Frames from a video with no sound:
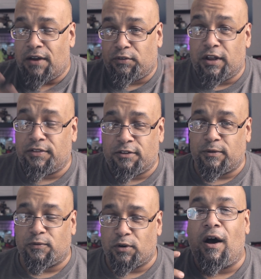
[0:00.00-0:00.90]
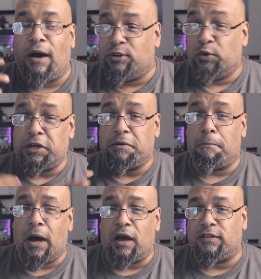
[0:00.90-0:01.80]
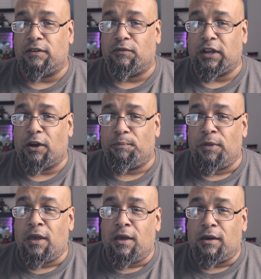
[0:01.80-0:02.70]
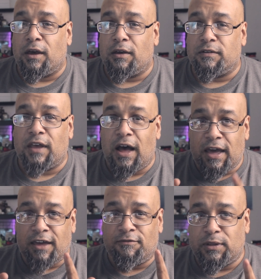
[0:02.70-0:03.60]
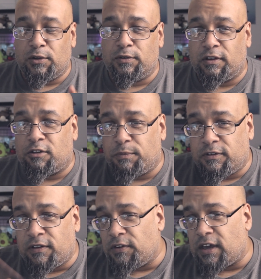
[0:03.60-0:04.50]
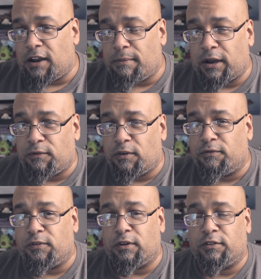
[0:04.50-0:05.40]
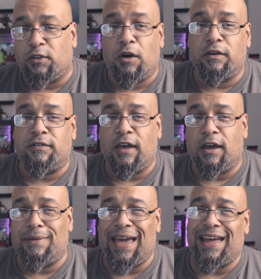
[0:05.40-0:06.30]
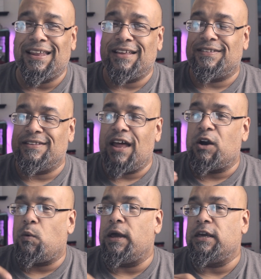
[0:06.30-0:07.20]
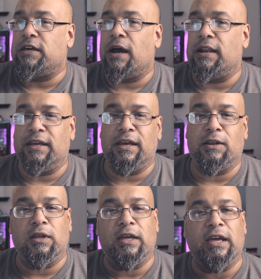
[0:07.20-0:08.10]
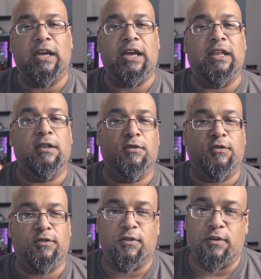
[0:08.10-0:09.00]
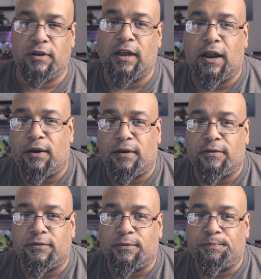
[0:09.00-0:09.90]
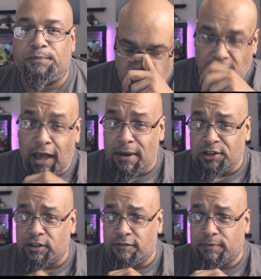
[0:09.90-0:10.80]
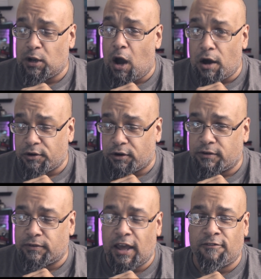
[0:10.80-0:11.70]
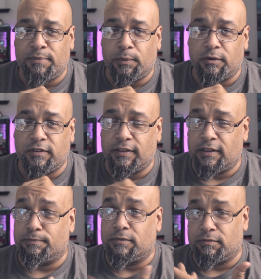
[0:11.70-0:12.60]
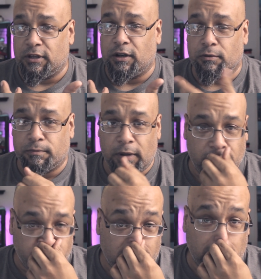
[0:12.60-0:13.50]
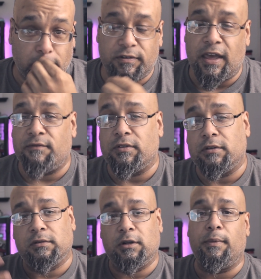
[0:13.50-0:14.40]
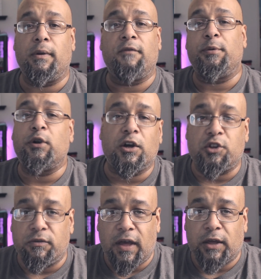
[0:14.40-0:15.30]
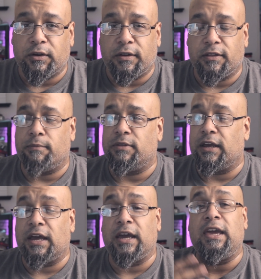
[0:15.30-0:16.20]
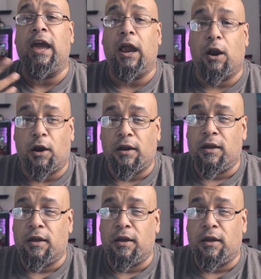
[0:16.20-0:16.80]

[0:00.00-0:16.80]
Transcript: done this before. I'm doing an unboxing video because I have been using a specific kind of microphone for as long as time, and it's not quite cutting it in certain areas. I've actually been honored to have people say that, you know, my videos have a little bit of production value to them. Like, I care.